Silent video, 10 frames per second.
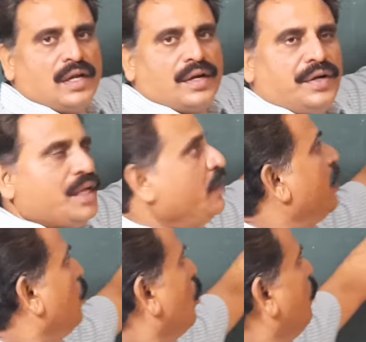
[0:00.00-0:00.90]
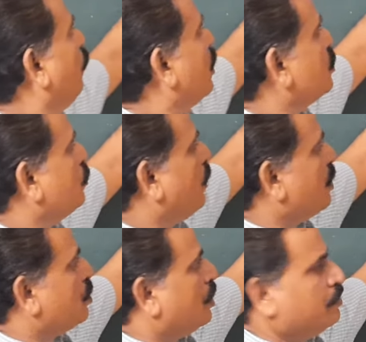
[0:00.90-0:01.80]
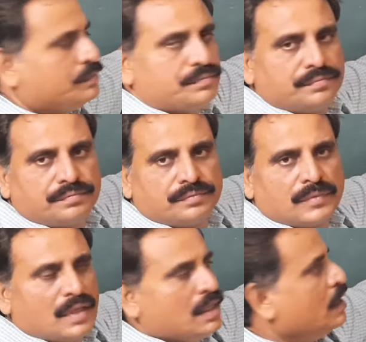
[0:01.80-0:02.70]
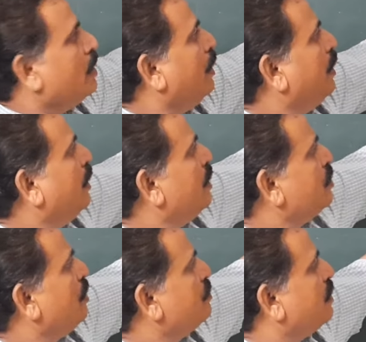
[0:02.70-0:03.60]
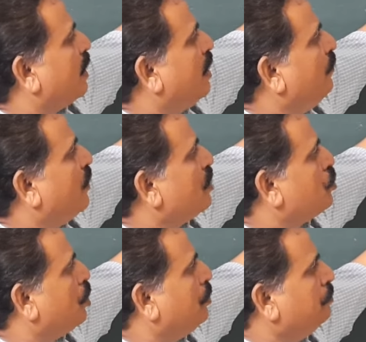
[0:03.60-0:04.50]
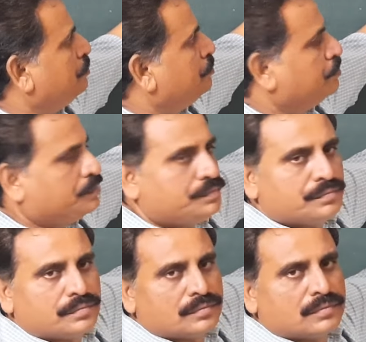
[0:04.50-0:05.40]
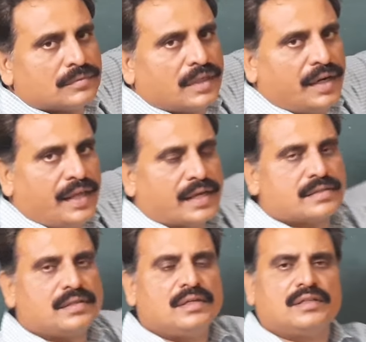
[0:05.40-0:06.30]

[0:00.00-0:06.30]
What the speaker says: derivative of first function, integration of second function dx.